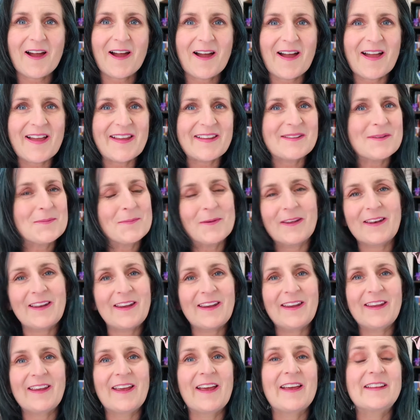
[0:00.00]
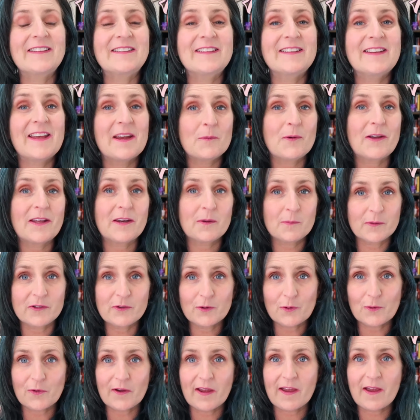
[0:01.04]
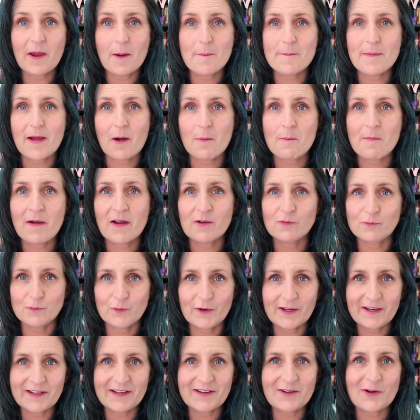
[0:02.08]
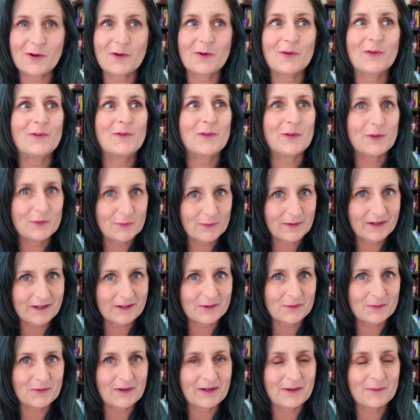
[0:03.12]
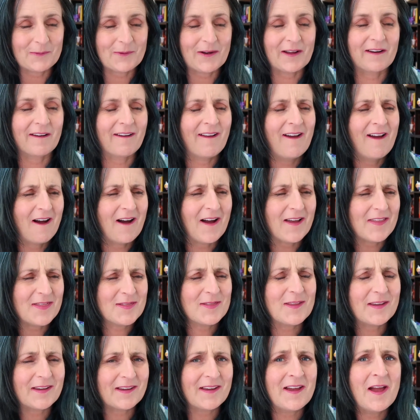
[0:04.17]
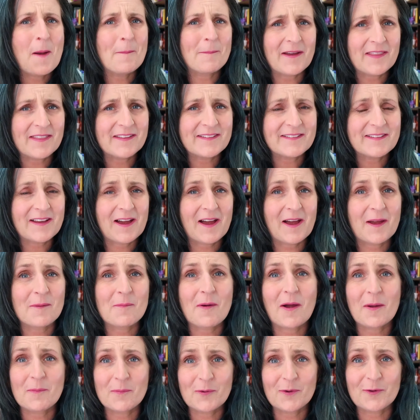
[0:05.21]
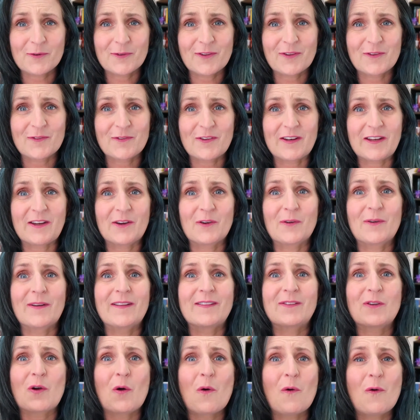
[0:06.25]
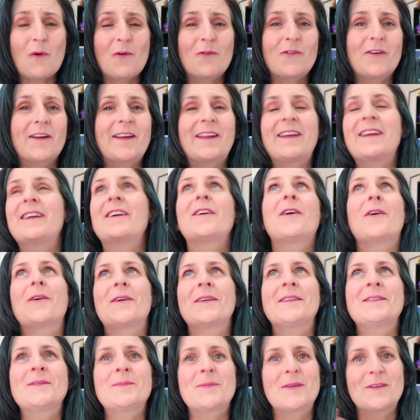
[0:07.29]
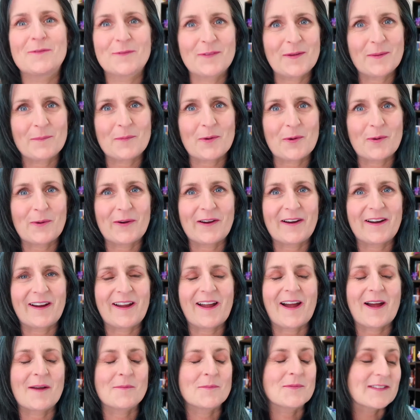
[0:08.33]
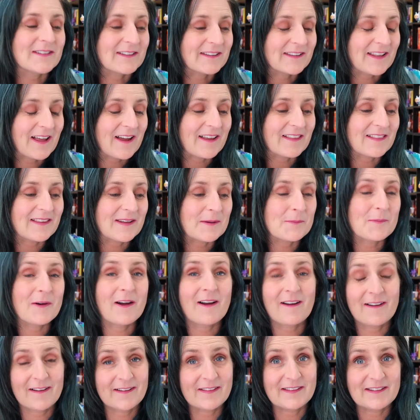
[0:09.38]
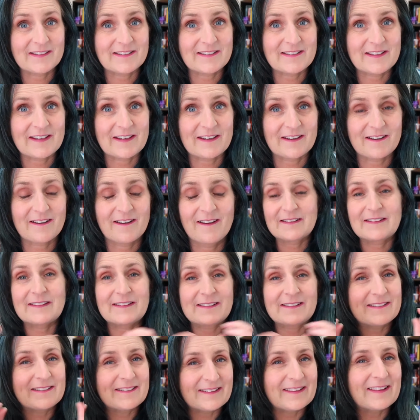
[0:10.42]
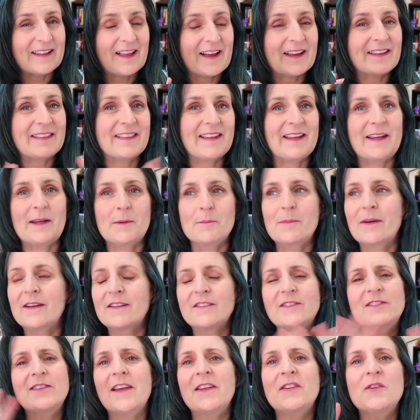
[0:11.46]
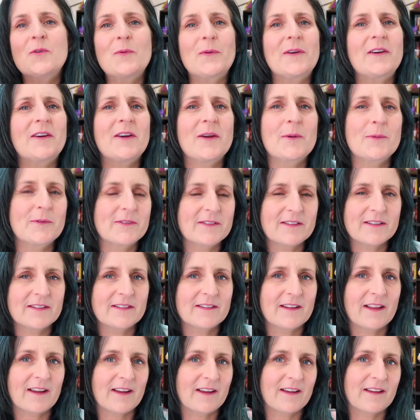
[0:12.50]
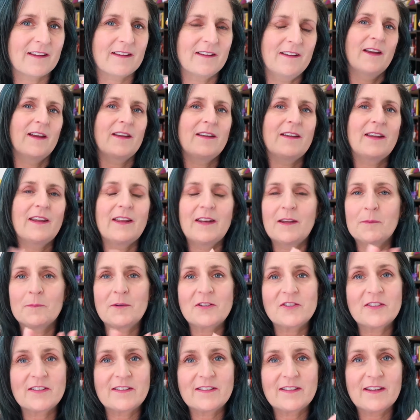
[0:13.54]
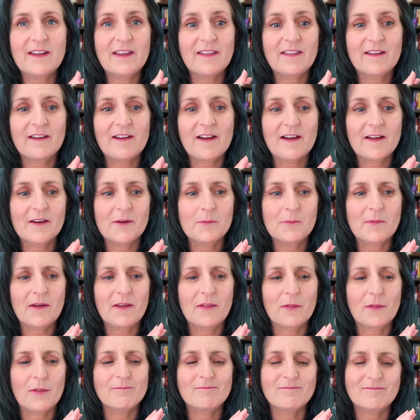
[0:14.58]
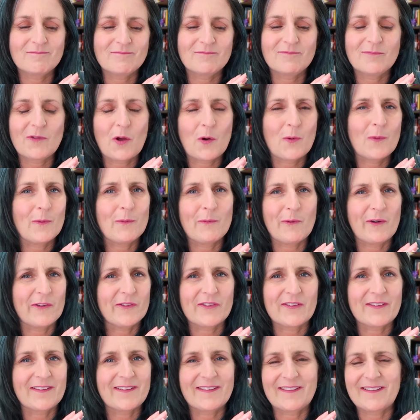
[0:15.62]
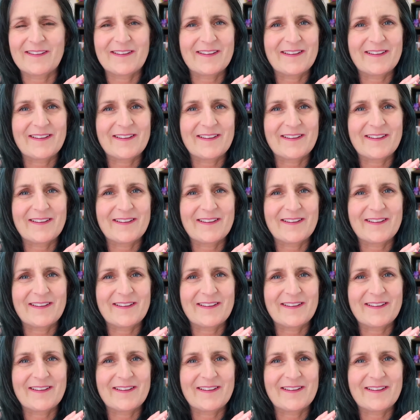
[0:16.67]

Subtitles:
Hi, it's Penny here, and today we're going to be talking about my reading goals for 2021. I think by the time I post this video, it's already going to be February. I'm slightly behind this year. Slightly, but January was just like a getting my shit together kind of month. No, it wasn't.